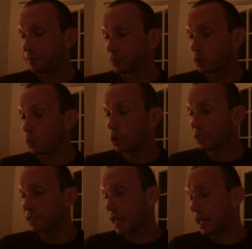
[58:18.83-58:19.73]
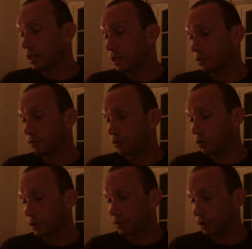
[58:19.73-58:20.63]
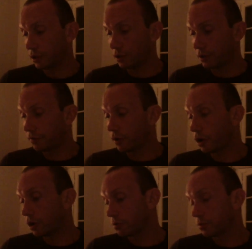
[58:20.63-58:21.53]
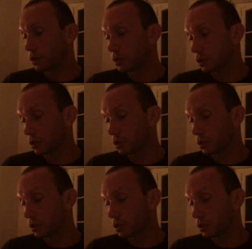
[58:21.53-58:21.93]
What is ending for us in our environment?